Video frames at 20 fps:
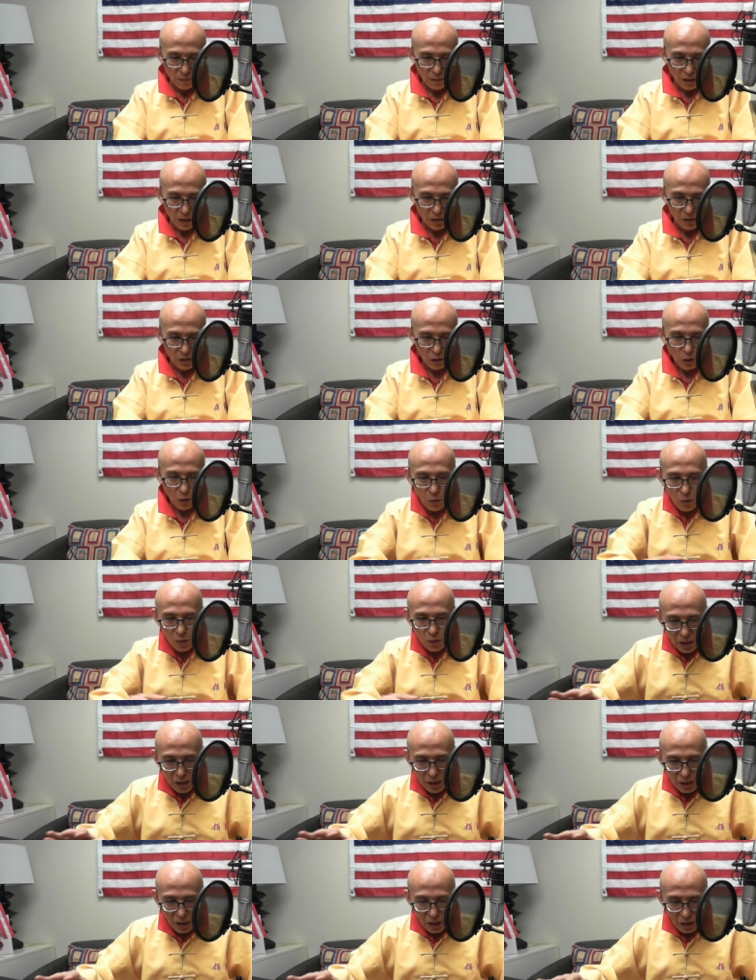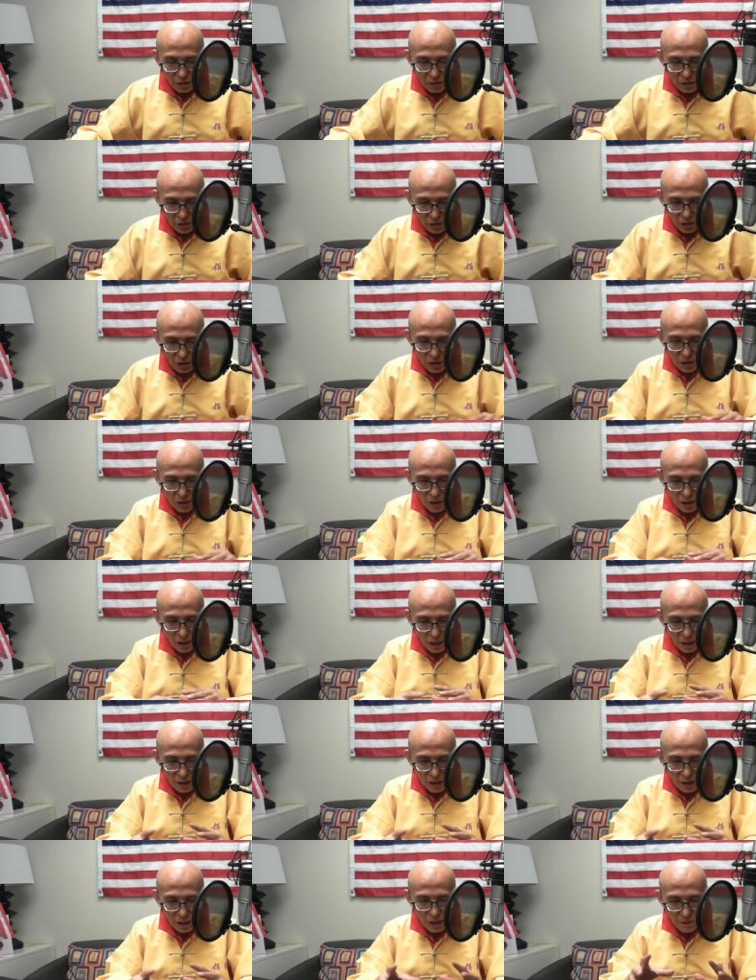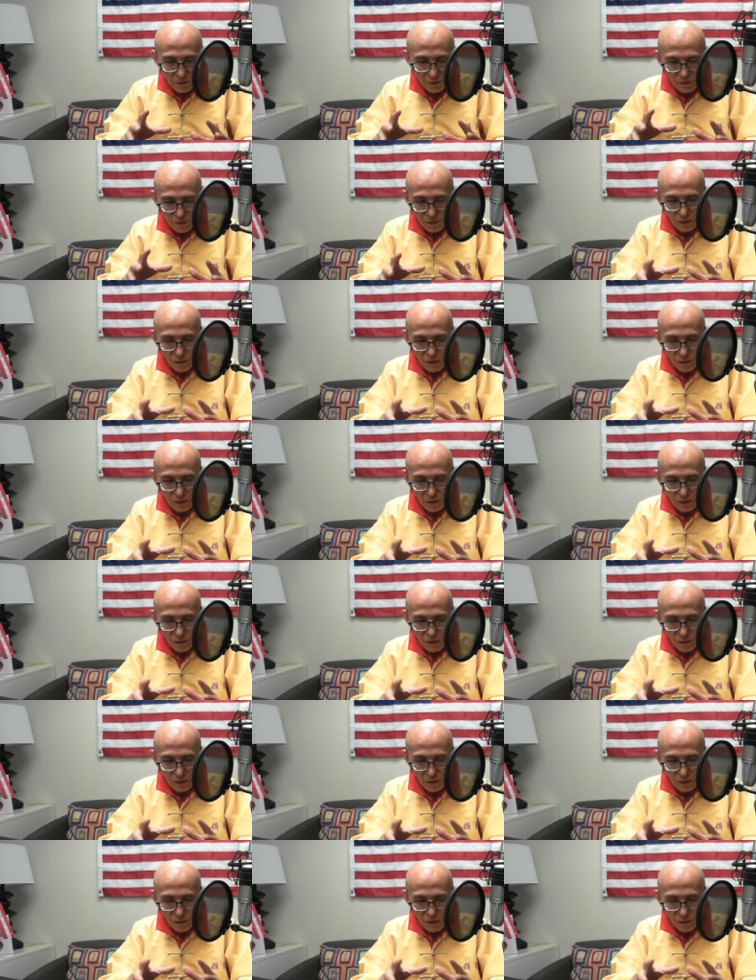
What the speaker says: is always in an uncertainty, and then from